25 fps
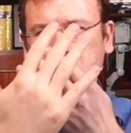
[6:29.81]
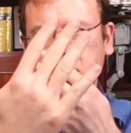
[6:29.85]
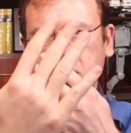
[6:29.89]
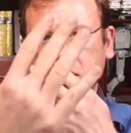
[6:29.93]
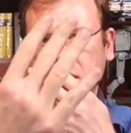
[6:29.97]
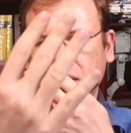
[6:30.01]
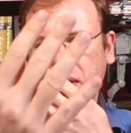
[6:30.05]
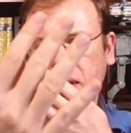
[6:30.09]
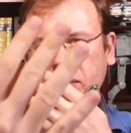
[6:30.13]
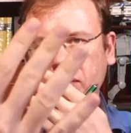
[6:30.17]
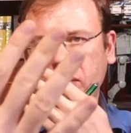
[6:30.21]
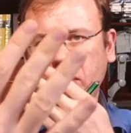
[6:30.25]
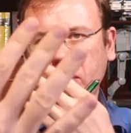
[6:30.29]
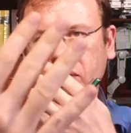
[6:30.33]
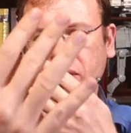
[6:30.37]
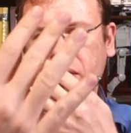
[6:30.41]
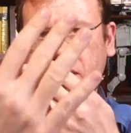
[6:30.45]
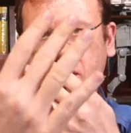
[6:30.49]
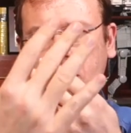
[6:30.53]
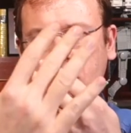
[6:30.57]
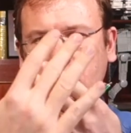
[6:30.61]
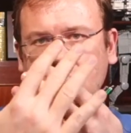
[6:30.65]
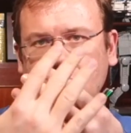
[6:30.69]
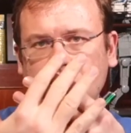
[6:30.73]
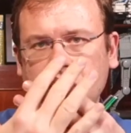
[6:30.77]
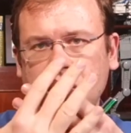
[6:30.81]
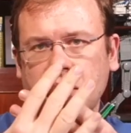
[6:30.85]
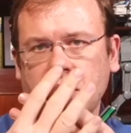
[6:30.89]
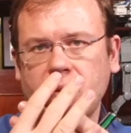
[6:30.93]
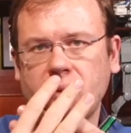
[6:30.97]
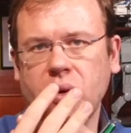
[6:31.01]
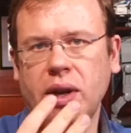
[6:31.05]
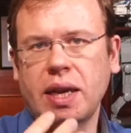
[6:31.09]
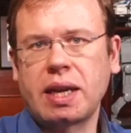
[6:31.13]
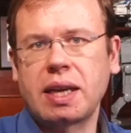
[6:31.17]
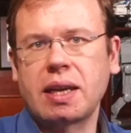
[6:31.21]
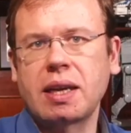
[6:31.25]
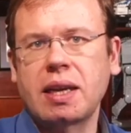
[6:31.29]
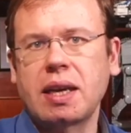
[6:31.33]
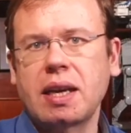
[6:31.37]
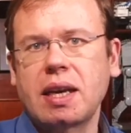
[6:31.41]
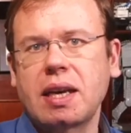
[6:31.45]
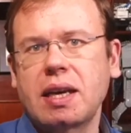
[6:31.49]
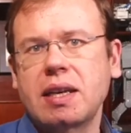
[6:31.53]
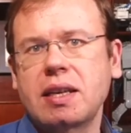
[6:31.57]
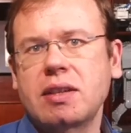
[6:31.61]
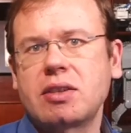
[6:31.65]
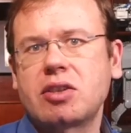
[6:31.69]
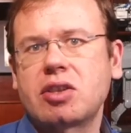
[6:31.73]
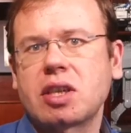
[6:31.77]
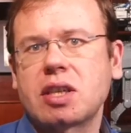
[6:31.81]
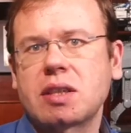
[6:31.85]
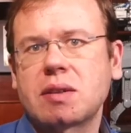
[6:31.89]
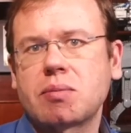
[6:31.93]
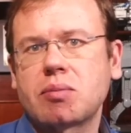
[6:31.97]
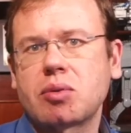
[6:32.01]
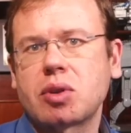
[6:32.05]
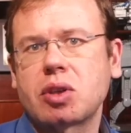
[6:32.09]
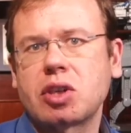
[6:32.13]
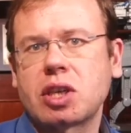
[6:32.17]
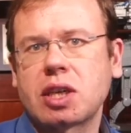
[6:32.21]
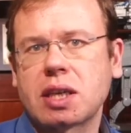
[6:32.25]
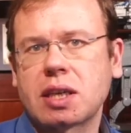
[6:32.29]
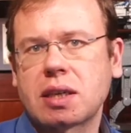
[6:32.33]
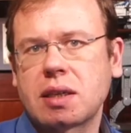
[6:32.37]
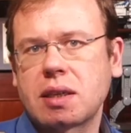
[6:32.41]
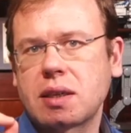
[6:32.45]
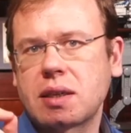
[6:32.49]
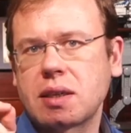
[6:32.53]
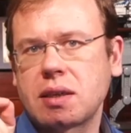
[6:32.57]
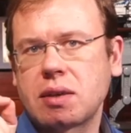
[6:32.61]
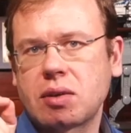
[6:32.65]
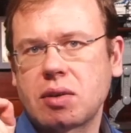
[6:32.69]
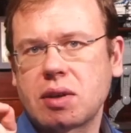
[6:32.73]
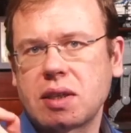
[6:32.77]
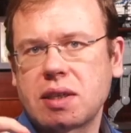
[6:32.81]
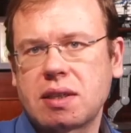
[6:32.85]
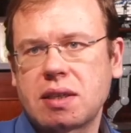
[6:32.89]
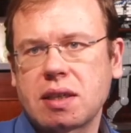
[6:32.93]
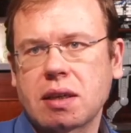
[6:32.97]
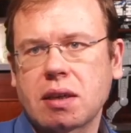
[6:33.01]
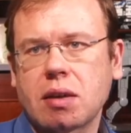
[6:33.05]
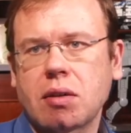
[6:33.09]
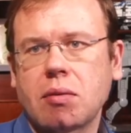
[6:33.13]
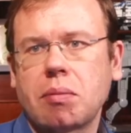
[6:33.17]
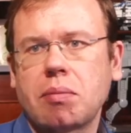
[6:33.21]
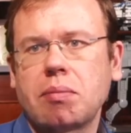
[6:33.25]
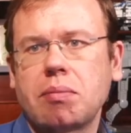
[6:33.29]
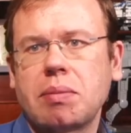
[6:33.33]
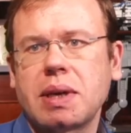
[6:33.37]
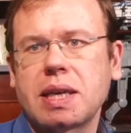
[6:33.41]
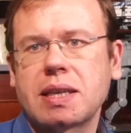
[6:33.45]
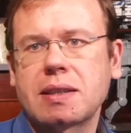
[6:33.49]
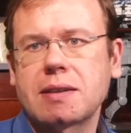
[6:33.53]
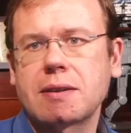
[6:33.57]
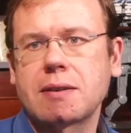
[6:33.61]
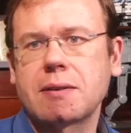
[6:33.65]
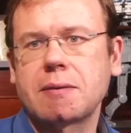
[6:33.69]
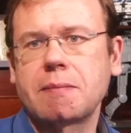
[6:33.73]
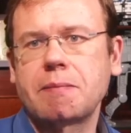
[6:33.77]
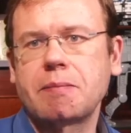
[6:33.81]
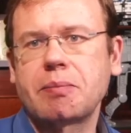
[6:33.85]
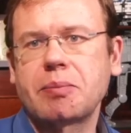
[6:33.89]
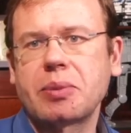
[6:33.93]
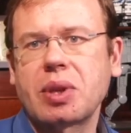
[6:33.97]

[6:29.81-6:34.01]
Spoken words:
So everything along the ray is just projected into a single pixel.